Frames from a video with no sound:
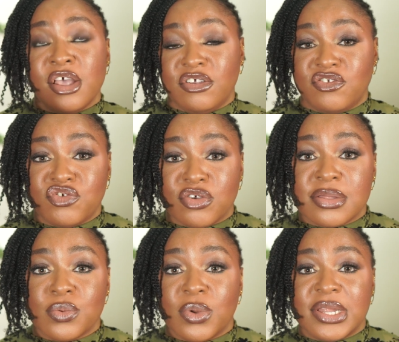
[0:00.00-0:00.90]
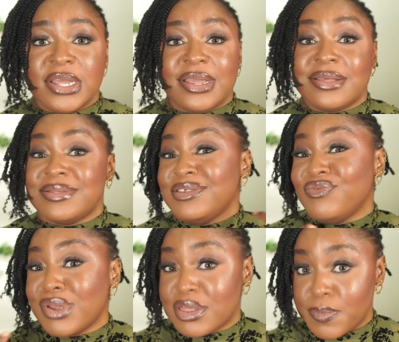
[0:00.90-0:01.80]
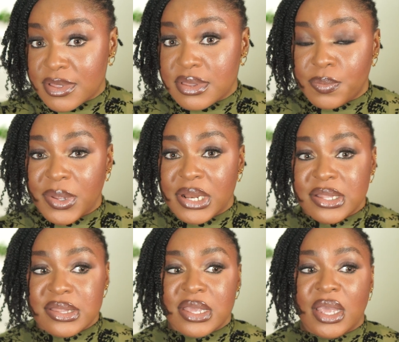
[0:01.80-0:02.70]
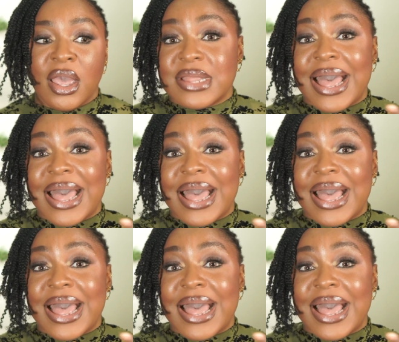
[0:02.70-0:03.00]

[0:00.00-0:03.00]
It's trustworthiness. It's responsibility.